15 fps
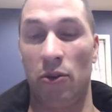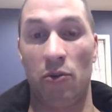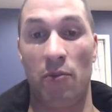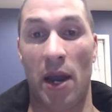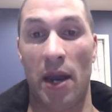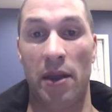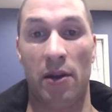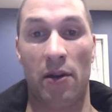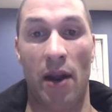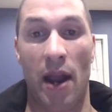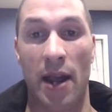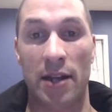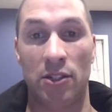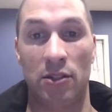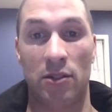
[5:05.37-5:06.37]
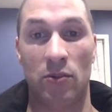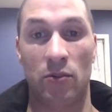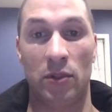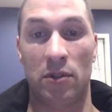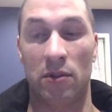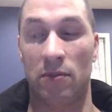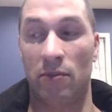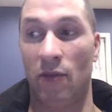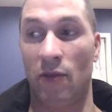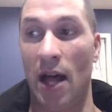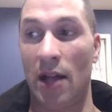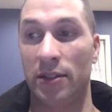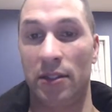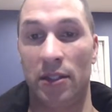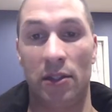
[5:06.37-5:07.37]
through my interactions with some
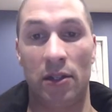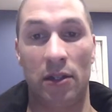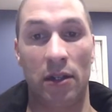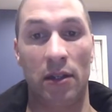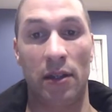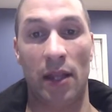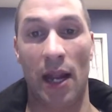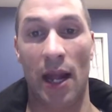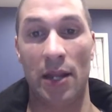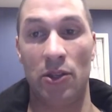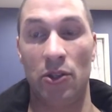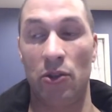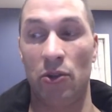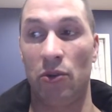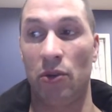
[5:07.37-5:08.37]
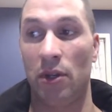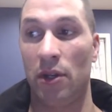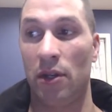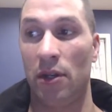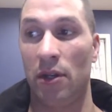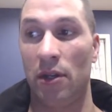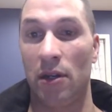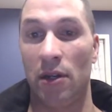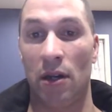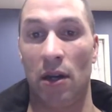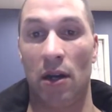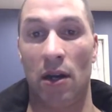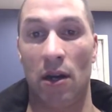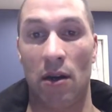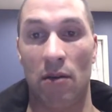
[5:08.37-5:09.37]
volunteering that I do.
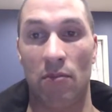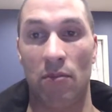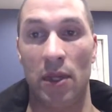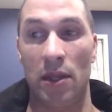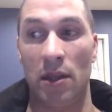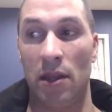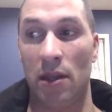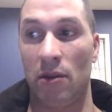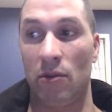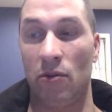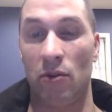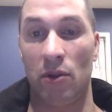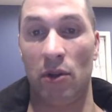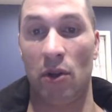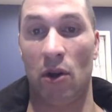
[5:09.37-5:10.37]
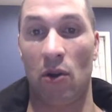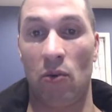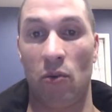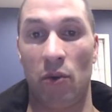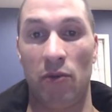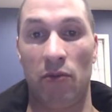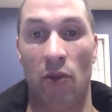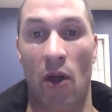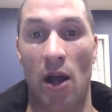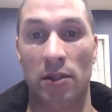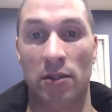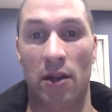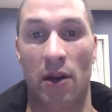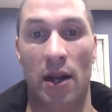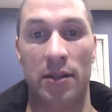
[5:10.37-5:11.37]
And we've
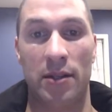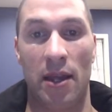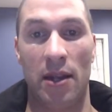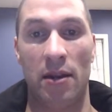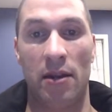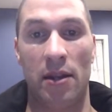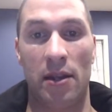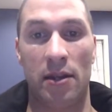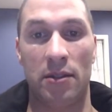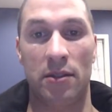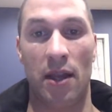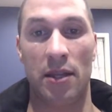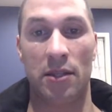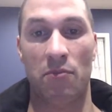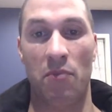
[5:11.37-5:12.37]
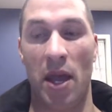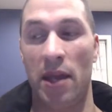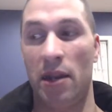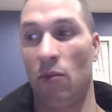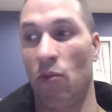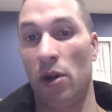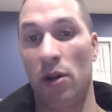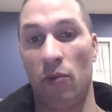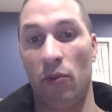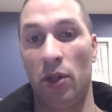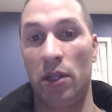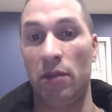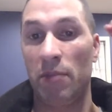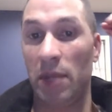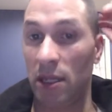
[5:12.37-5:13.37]
lost our identity as men and what it
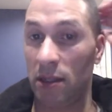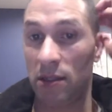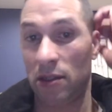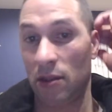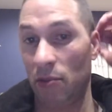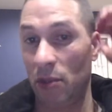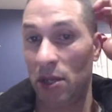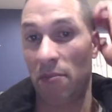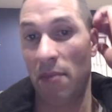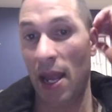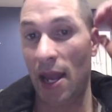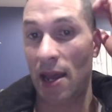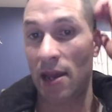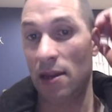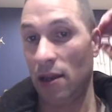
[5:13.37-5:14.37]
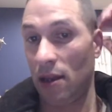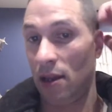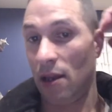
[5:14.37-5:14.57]
really means to be a man.